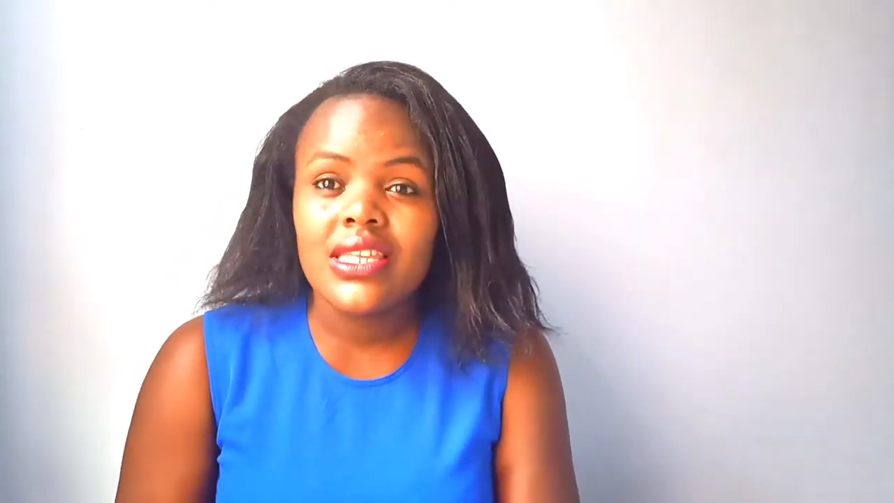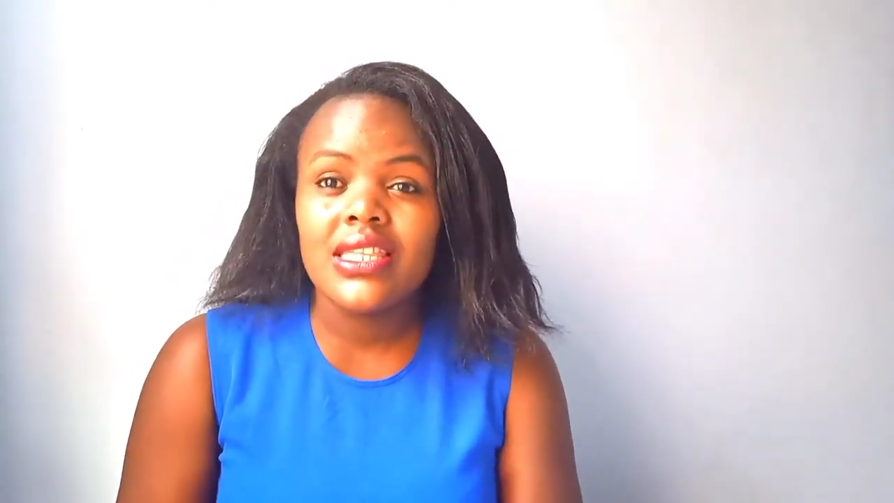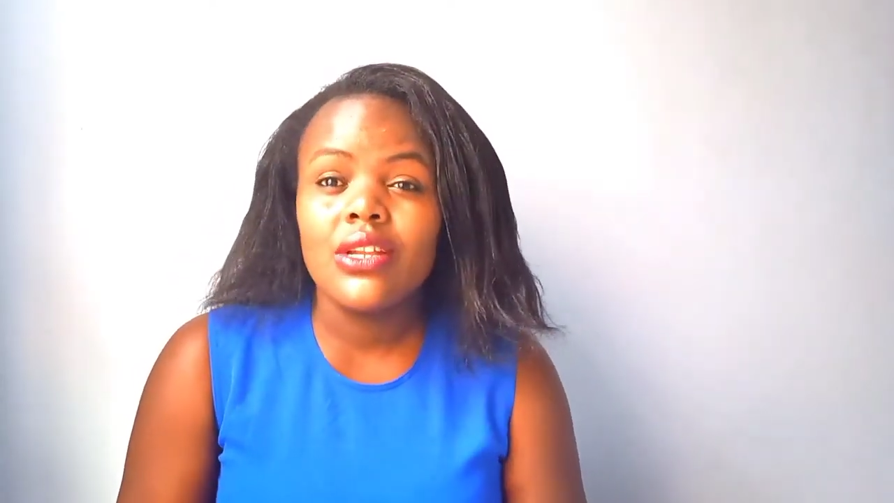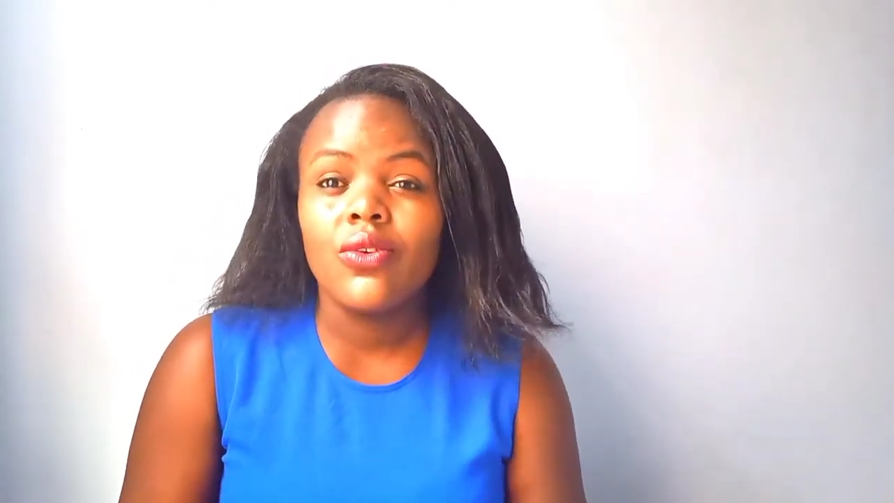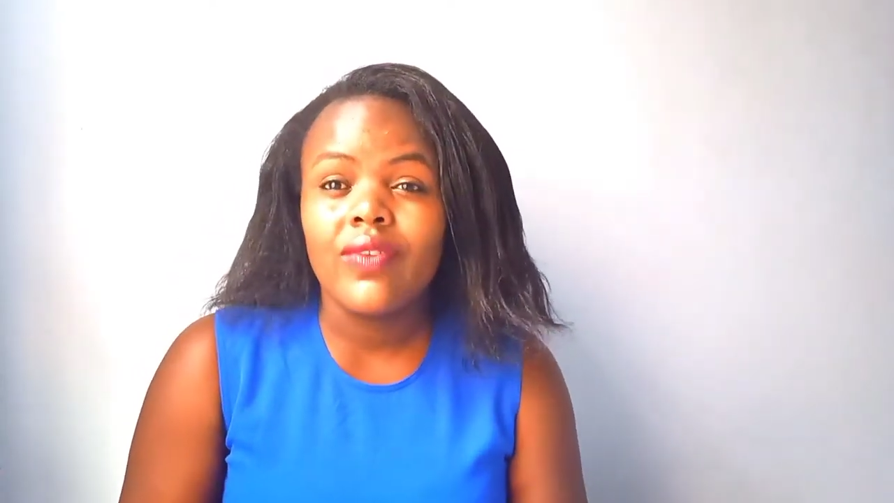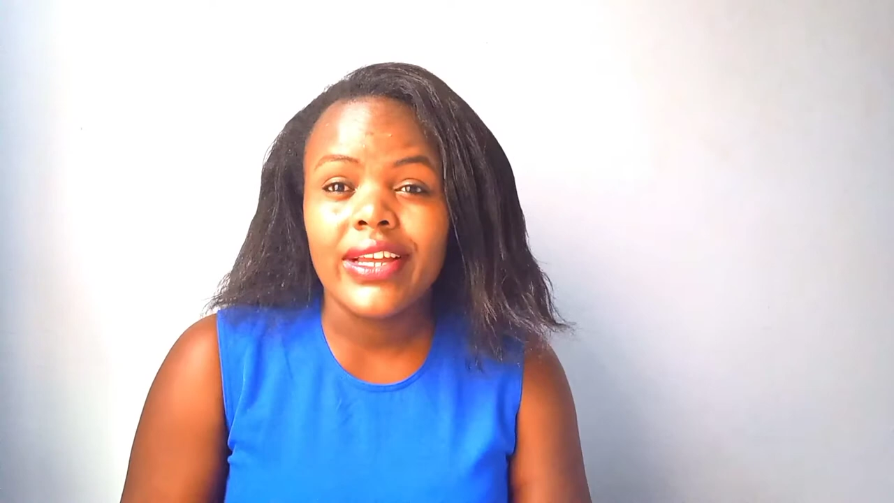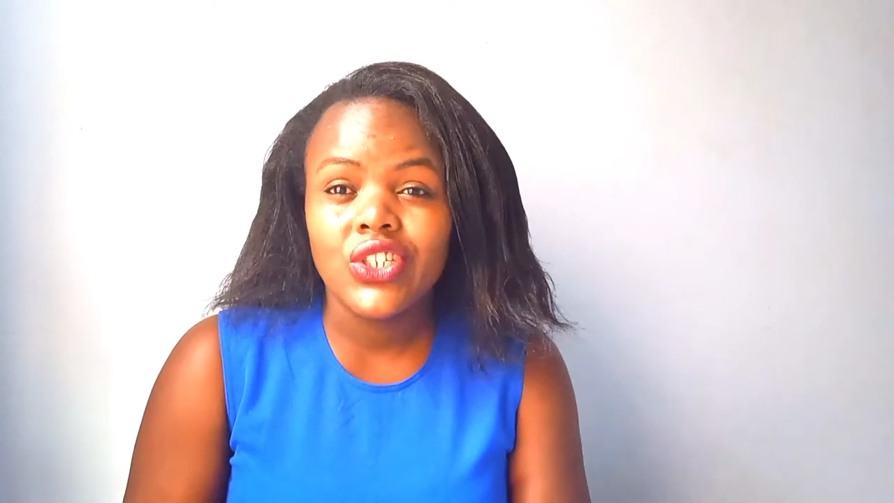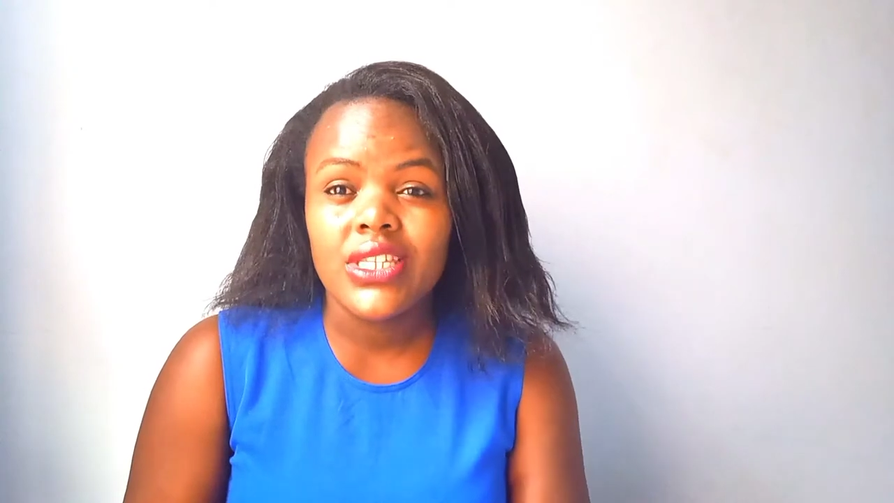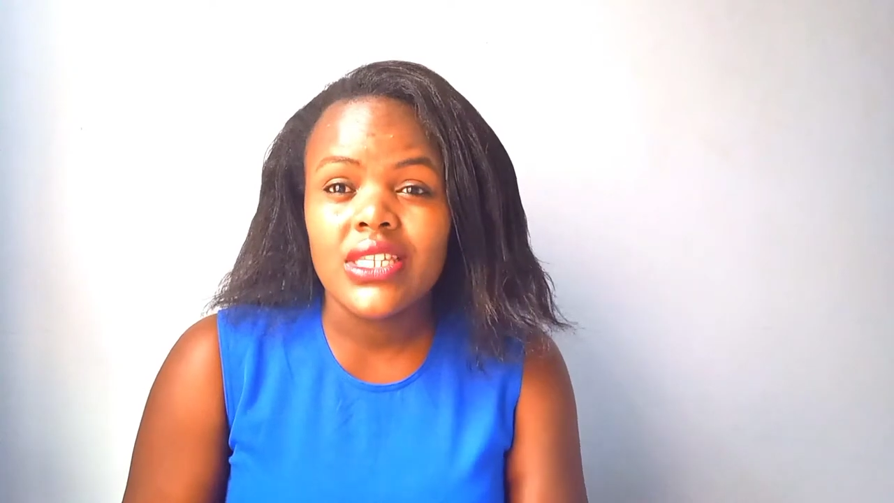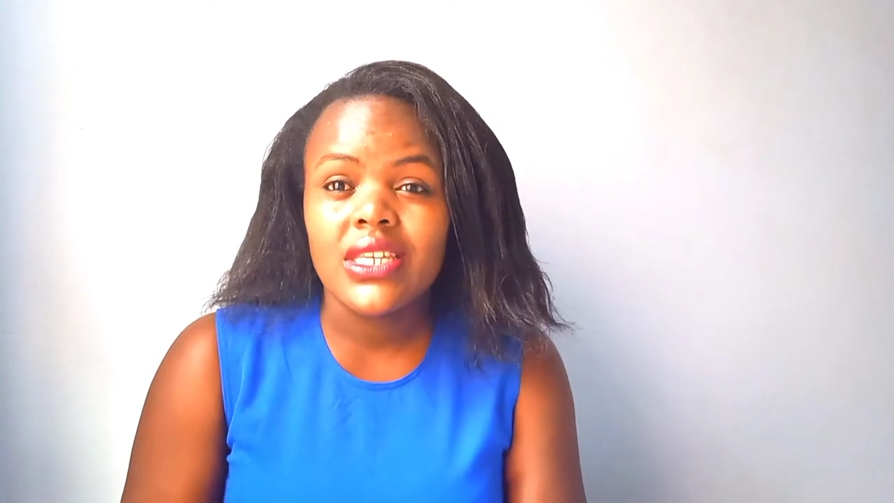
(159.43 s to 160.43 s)
there's need of
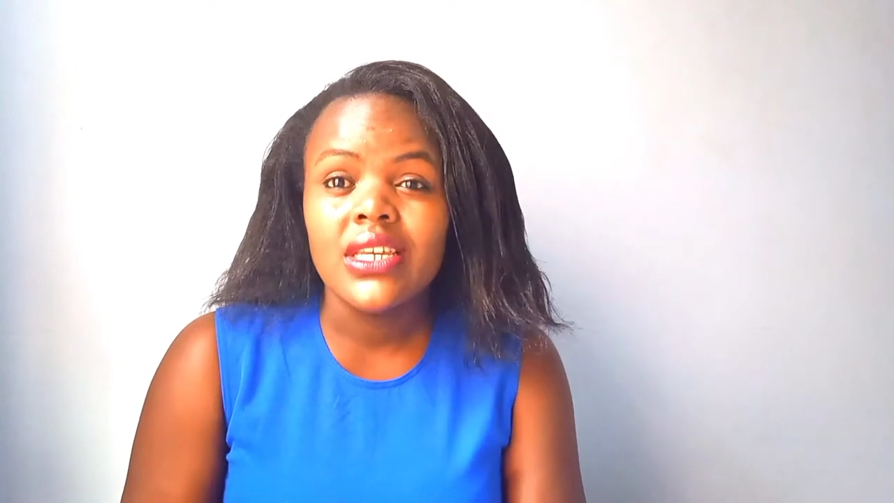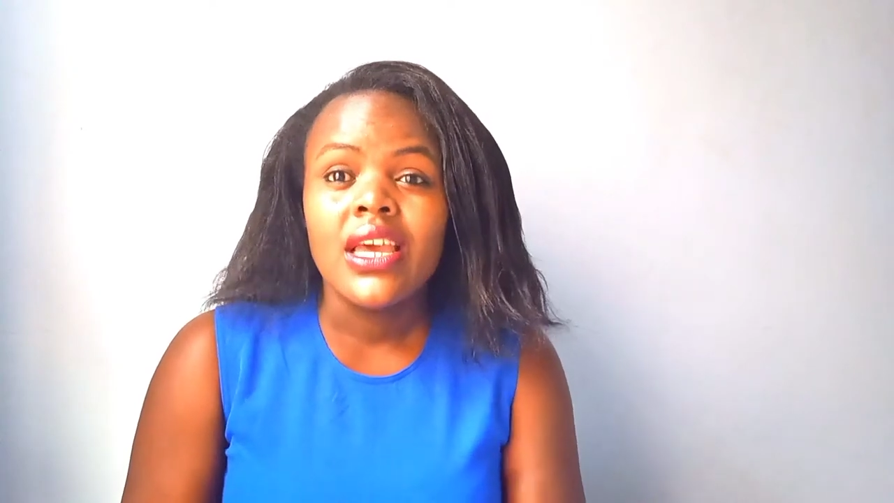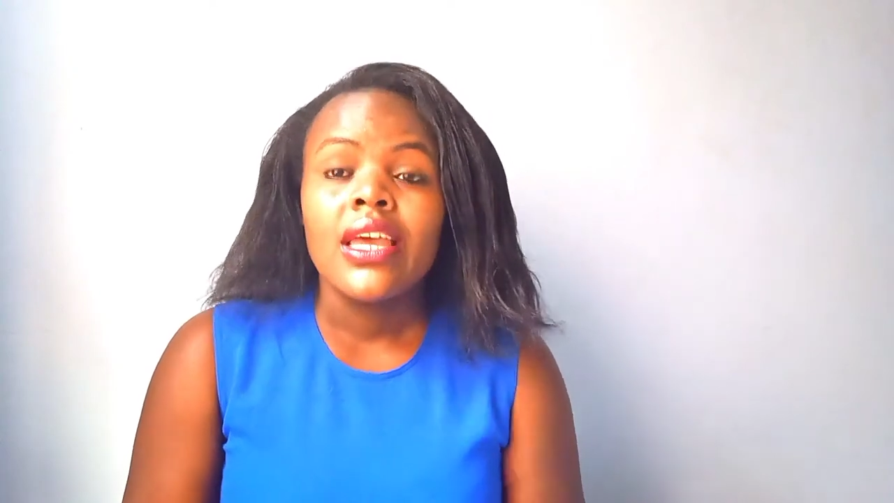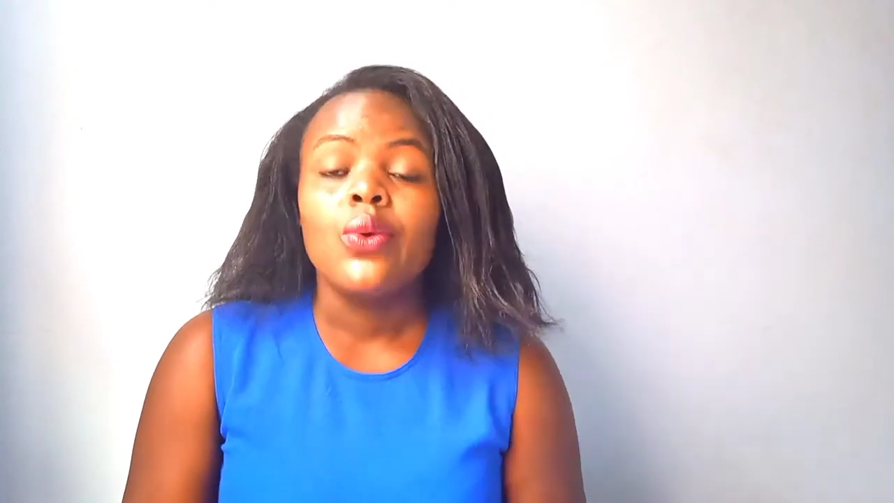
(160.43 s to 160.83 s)
urgency,